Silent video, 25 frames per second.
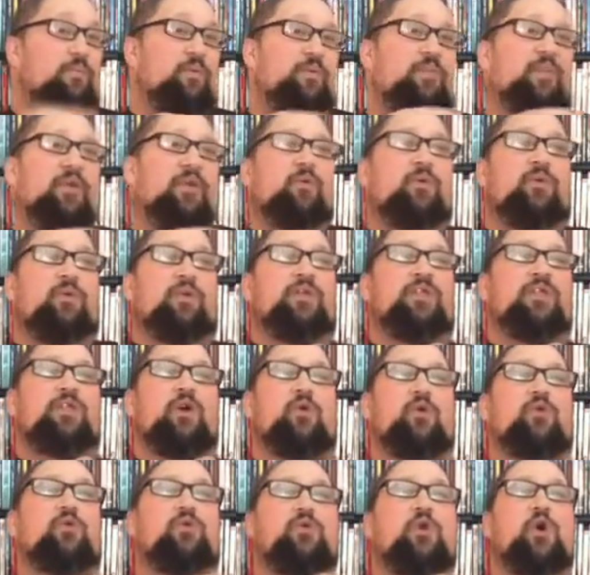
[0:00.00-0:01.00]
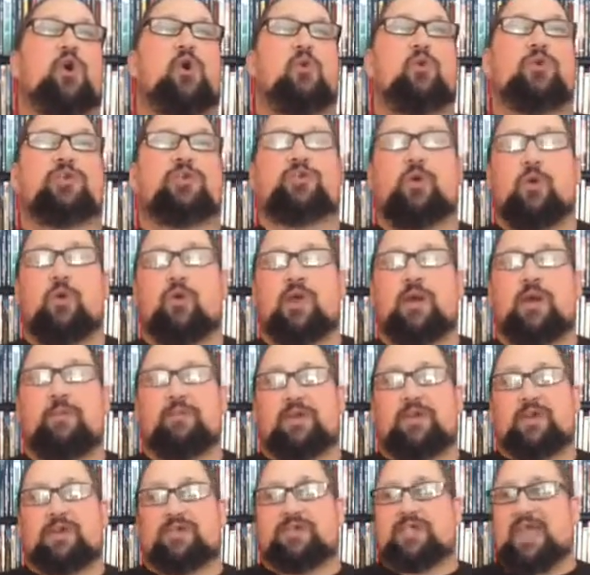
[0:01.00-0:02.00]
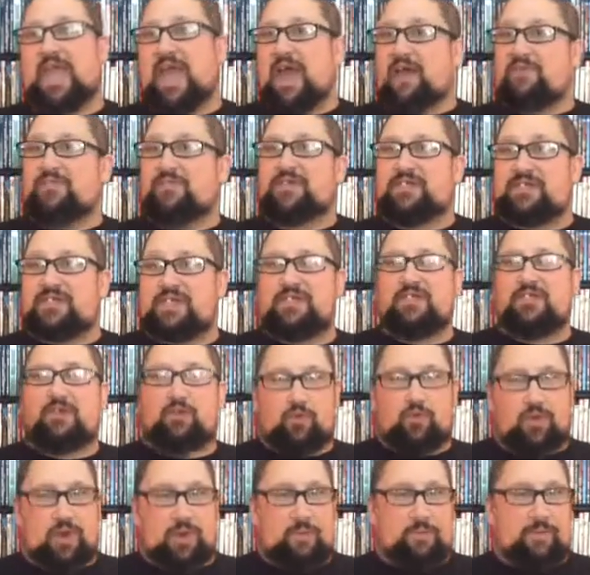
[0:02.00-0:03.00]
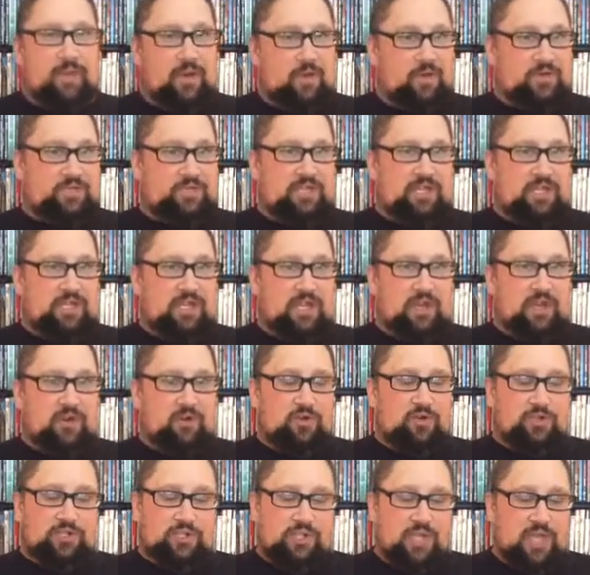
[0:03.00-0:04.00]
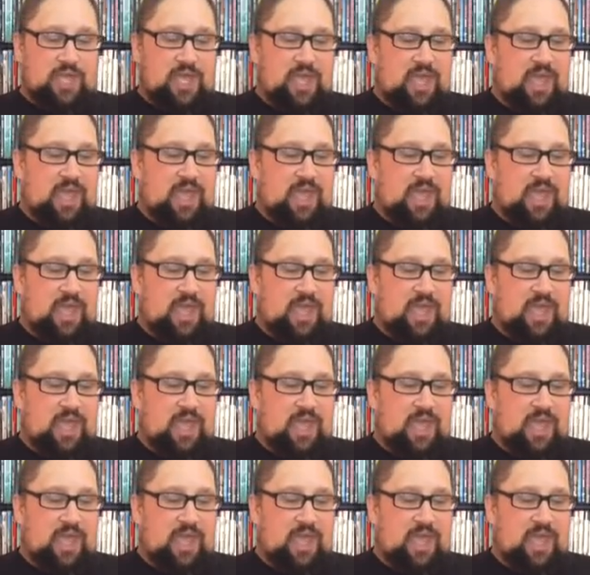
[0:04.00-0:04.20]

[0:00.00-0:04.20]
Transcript: but they really don't know what's going on because they haven't seen their grandparents in years,